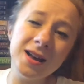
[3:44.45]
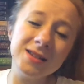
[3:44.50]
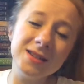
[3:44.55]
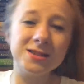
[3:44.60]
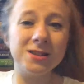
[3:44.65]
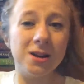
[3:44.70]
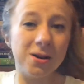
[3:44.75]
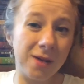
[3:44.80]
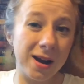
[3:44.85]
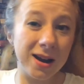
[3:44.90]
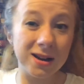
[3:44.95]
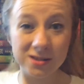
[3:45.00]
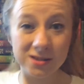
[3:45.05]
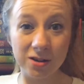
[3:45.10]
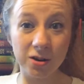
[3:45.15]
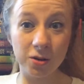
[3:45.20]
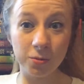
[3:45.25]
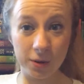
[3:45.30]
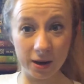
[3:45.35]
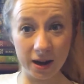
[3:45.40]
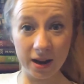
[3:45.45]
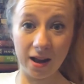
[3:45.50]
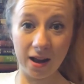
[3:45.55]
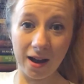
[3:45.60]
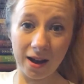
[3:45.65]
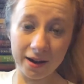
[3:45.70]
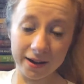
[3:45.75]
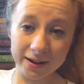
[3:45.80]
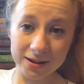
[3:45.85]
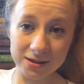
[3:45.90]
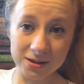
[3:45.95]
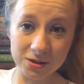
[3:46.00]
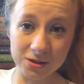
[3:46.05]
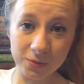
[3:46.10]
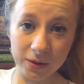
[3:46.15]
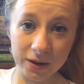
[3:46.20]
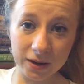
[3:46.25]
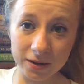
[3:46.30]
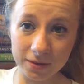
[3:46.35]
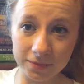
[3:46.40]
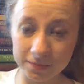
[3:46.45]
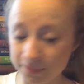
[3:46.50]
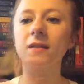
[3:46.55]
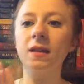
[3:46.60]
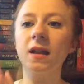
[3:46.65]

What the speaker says: So I started reading Onyx this week.